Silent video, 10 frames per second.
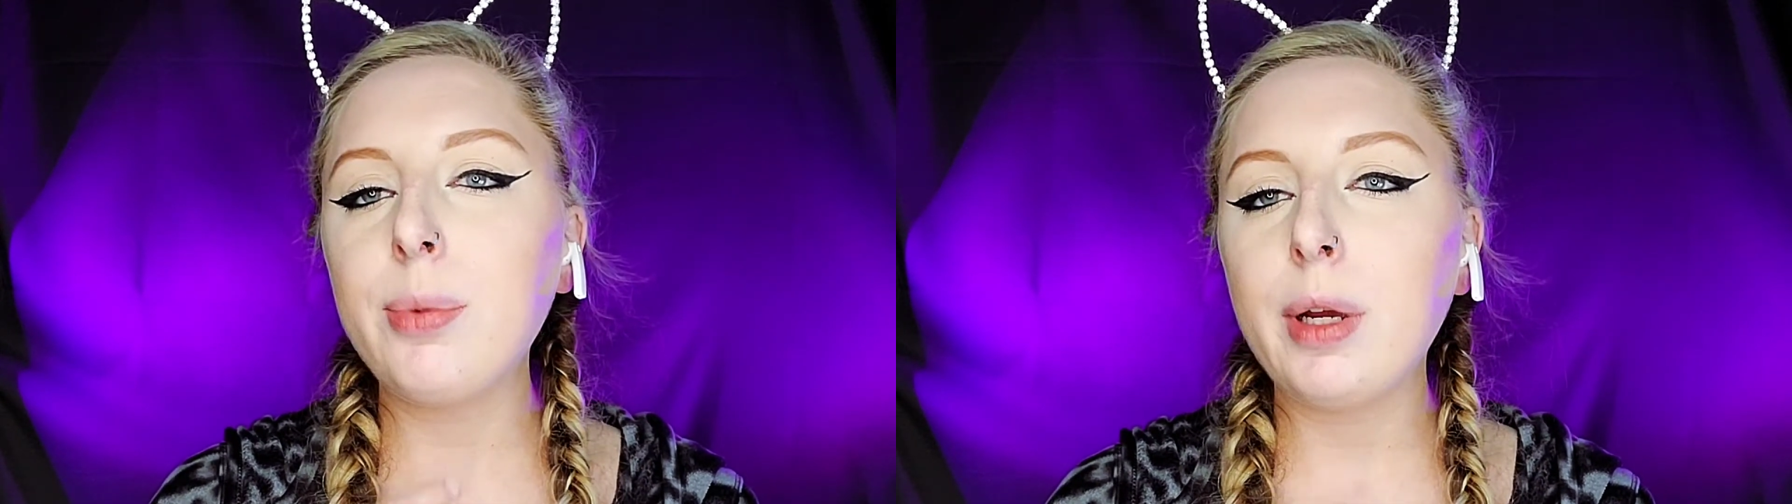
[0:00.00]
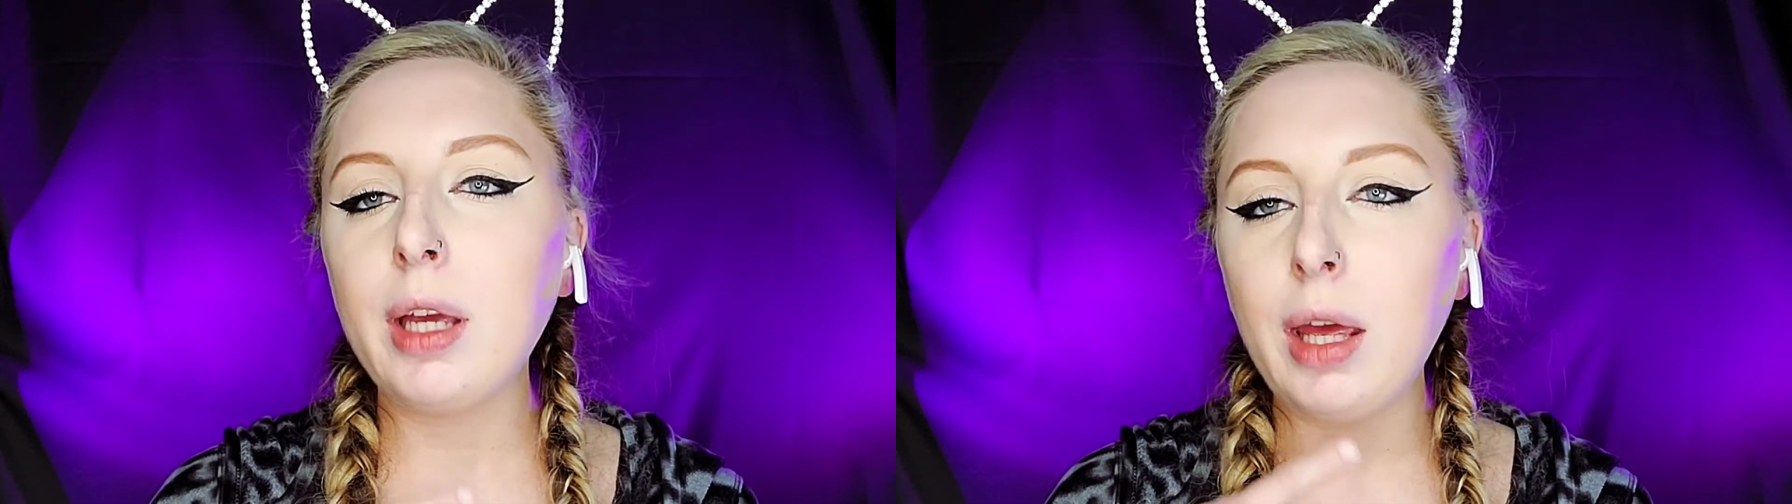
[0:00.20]

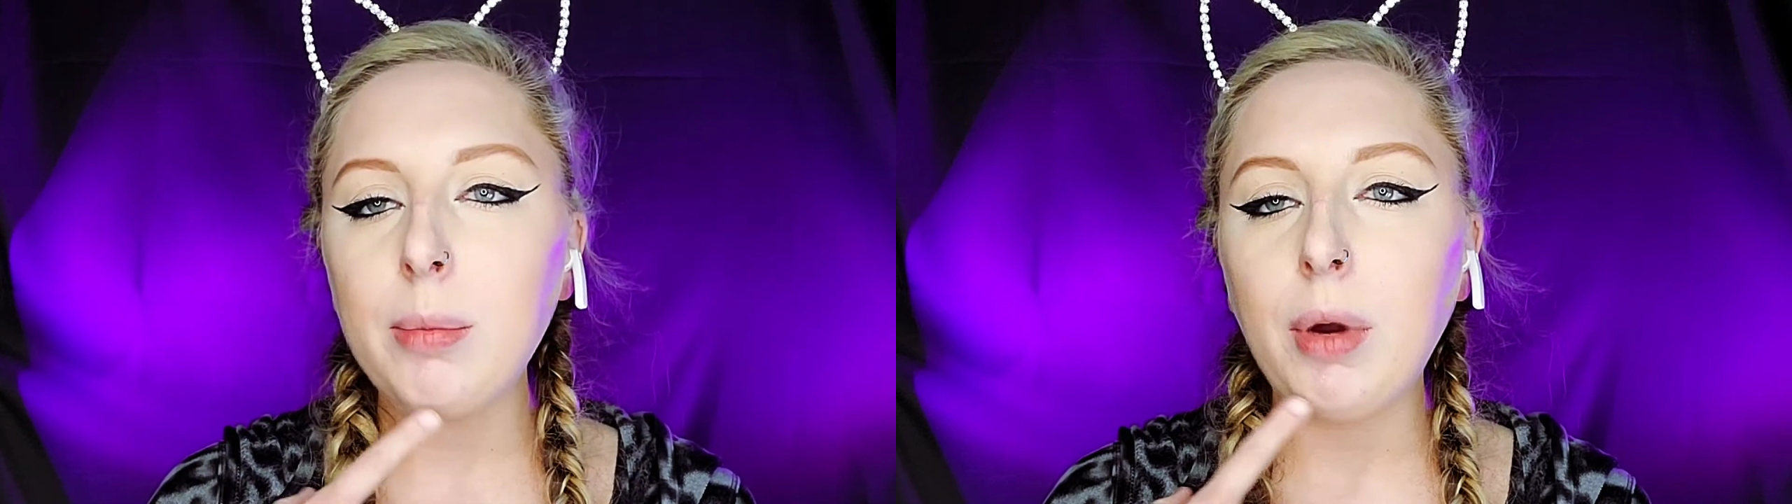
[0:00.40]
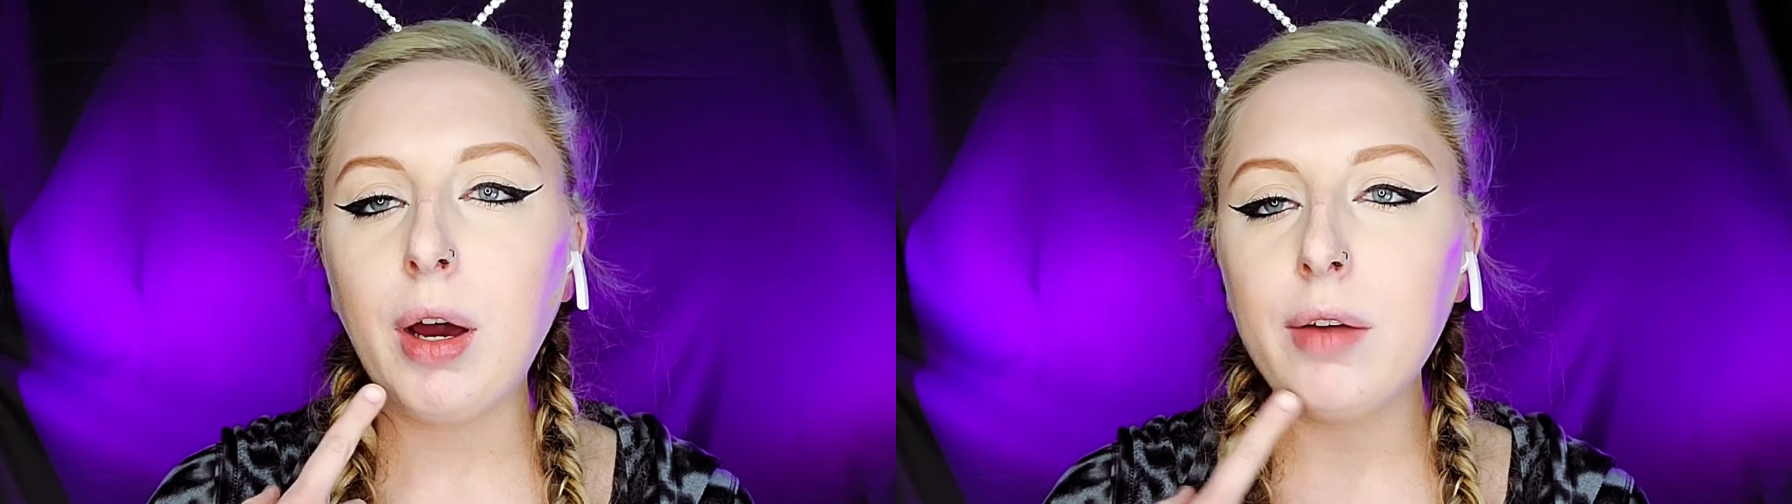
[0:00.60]
where it came
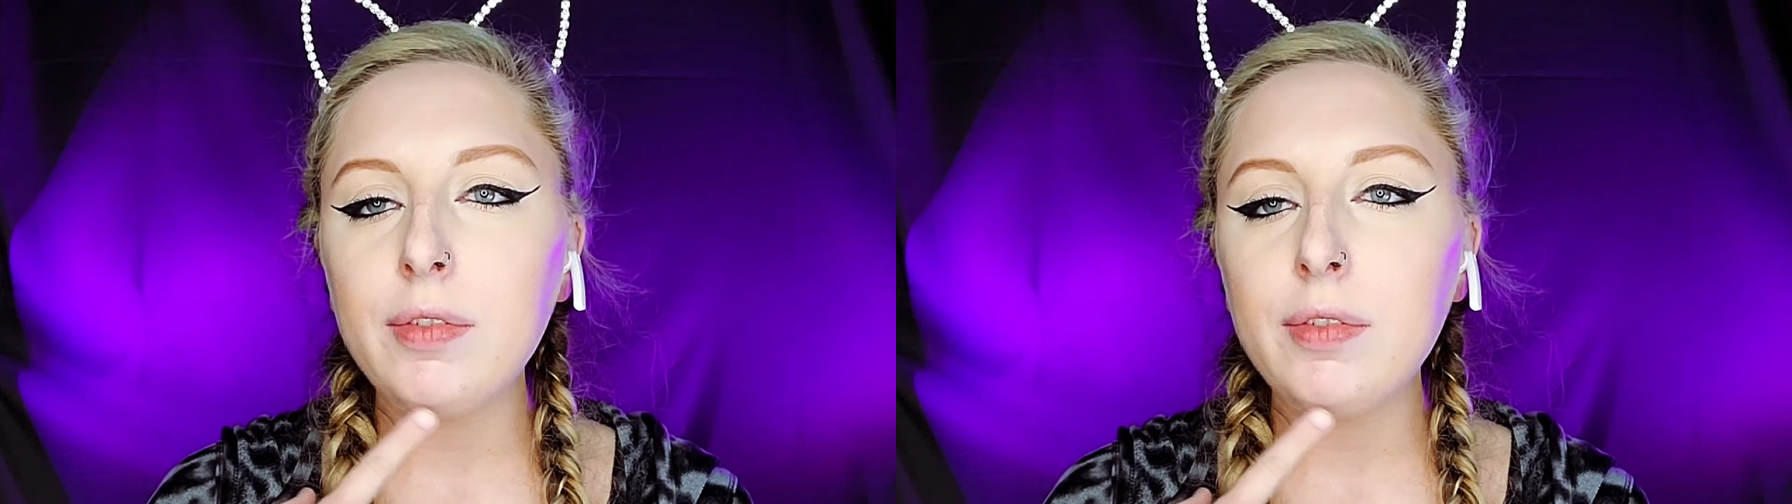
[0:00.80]
off